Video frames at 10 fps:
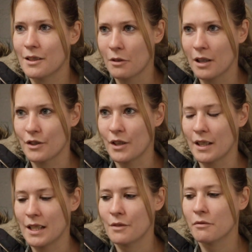
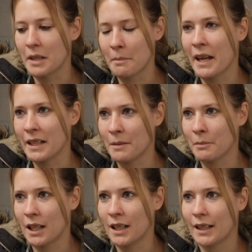scratches, repaint
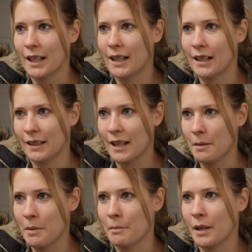it black and
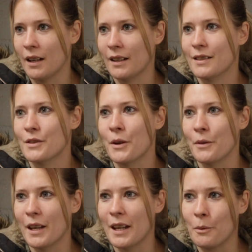keep it black
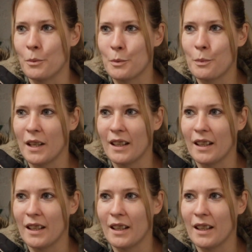so that it would